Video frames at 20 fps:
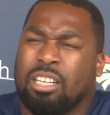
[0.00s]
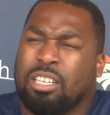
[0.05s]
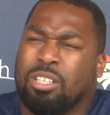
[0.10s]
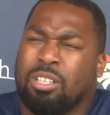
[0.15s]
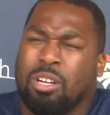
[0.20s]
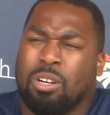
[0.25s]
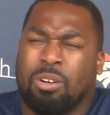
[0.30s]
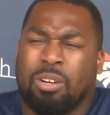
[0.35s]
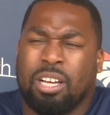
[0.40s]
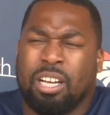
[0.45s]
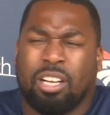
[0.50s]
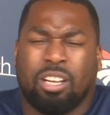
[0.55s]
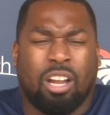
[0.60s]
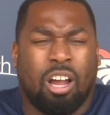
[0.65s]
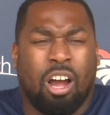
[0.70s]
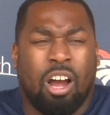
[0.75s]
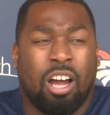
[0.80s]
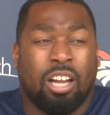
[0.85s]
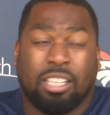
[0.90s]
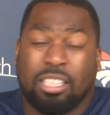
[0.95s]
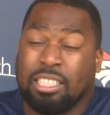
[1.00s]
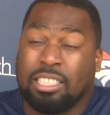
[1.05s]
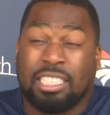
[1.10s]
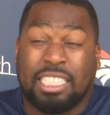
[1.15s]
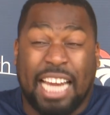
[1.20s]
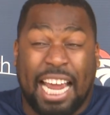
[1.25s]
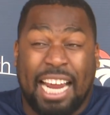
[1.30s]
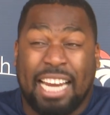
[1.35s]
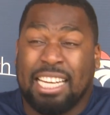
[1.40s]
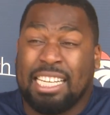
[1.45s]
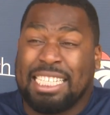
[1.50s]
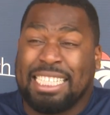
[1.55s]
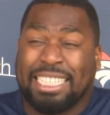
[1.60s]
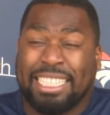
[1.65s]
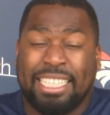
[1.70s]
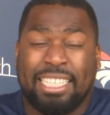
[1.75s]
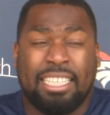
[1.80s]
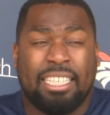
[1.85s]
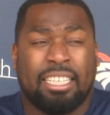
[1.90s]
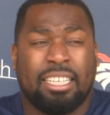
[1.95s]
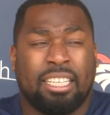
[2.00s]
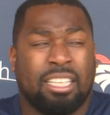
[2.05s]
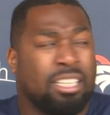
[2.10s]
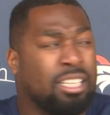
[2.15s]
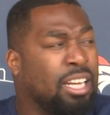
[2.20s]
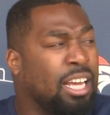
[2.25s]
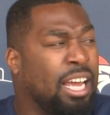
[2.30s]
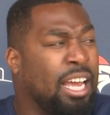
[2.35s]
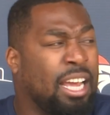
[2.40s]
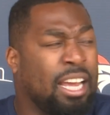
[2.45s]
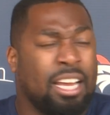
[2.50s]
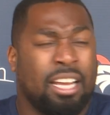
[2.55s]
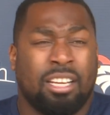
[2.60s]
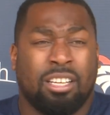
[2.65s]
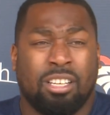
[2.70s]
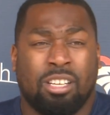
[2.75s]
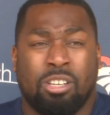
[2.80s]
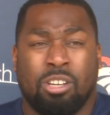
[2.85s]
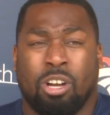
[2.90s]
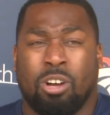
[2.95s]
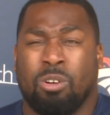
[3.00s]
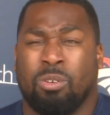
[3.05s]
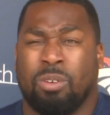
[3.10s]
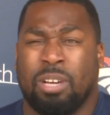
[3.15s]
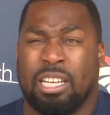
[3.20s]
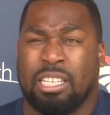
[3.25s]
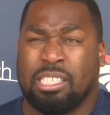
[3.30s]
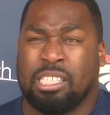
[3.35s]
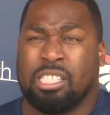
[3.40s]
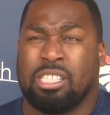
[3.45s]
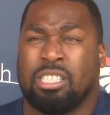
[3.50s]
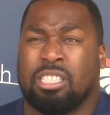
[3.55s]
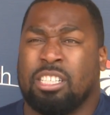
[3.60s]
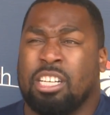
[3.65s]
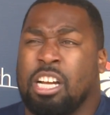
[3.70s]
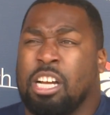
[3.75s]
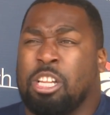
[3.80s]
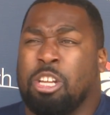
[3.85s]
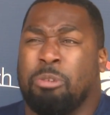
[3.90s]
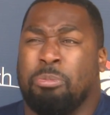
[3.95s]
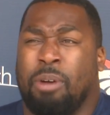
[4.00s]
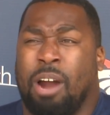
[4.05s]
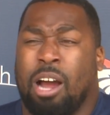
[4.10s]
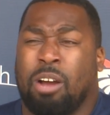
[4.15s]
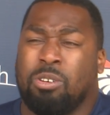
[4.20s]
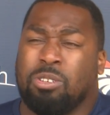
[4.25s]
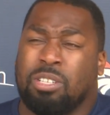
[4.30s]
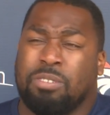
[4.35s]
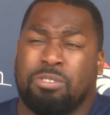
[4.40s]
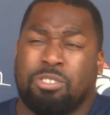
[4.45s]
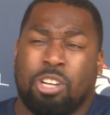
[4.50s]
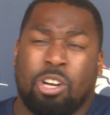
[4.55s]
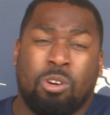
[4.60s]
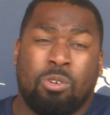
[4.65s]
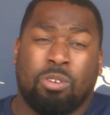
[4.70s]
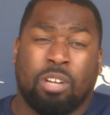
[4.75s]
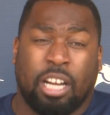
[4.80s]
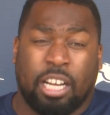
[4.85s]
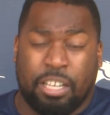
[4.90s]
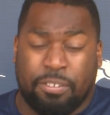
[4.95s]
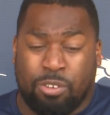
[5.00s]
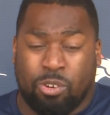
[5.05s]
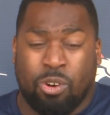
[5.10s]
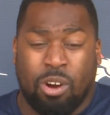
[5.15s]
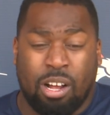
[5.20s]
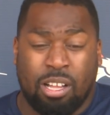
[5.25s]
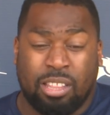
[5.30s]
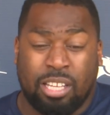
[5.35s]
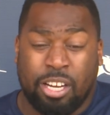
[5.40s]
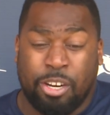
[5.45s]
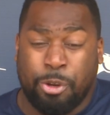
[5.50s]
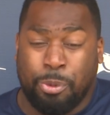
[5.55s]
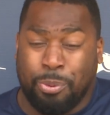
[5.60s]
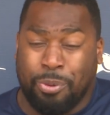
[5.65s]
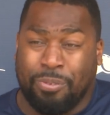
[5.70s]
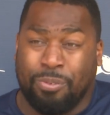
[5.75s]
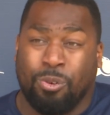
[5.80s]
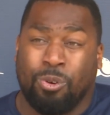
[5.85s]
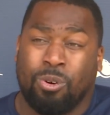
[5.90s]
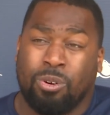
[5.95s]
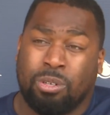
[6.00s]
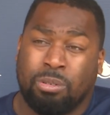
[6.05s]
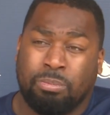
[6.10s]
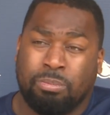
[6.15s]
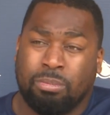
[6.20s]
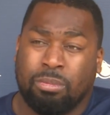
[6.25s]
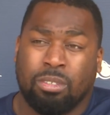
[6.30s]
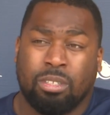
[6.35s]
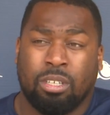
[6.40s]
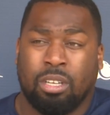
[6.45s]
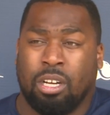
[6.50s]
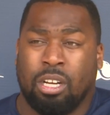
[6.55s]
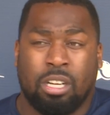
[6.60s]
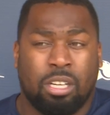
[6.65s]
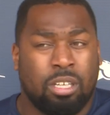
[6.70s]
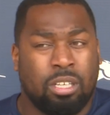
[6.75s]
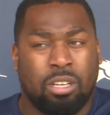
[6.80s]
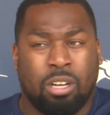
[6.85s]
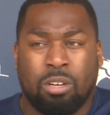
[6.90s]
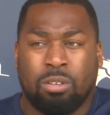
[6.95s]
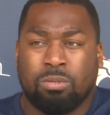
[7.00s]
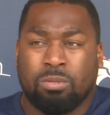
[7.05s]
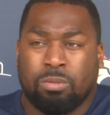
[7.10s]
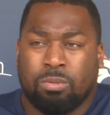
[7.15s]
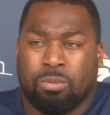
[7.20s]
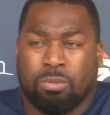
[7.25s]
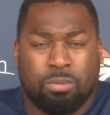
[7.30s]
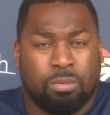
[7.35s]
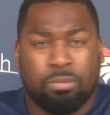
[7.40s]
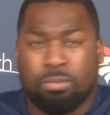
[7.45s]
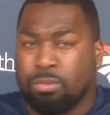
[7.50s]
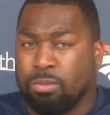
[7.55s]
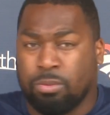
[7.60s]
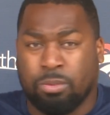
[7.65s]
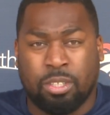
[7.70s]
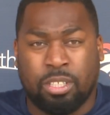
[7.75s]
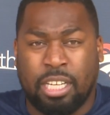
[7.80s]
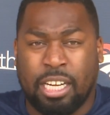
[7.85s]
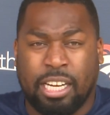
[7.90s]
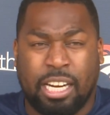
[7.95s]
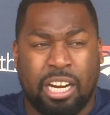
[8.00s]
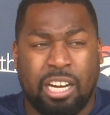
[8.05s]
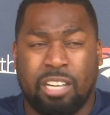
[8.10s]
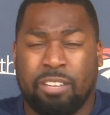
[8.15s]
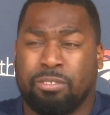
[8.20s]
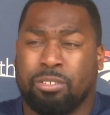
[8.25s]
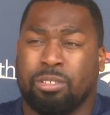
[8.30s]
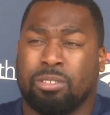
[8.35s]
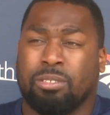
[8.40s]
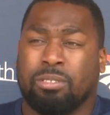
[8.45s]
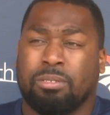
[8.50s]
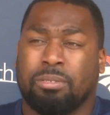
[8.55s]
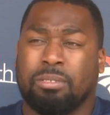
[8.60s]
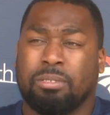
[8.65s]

you know, and clawed to stay in this league, and and you know, it's just the Broncos have shown like if you go out there and you perform, you know, we'll take care of you.